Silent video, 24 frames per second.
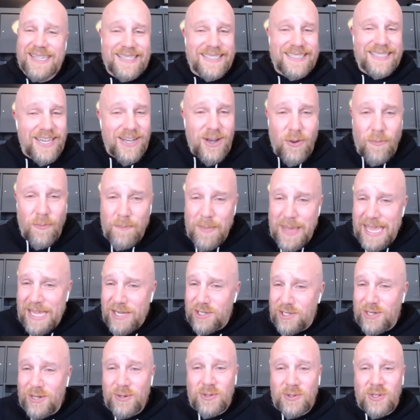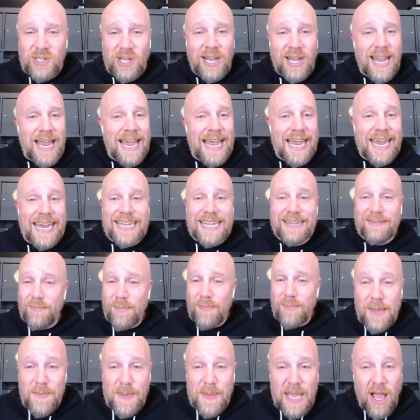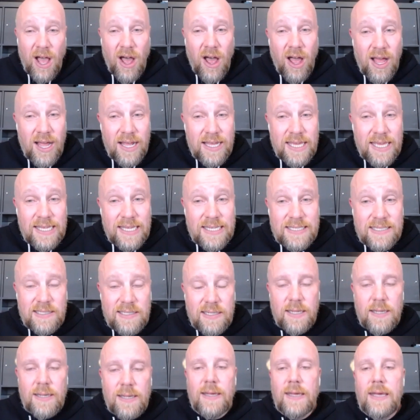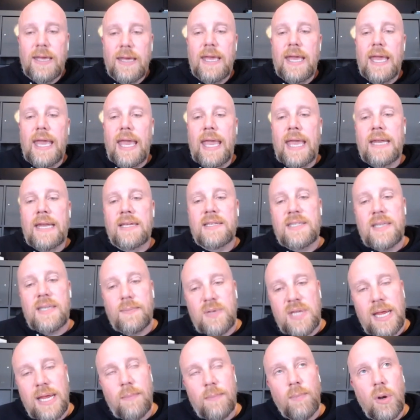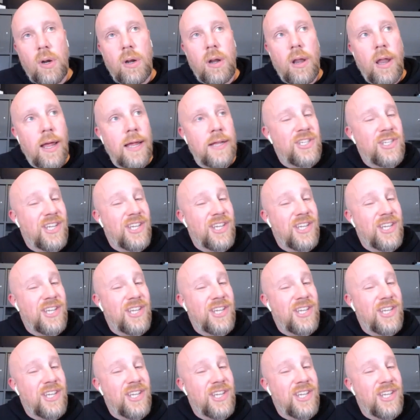May, June, July, maybe August, and a September launch.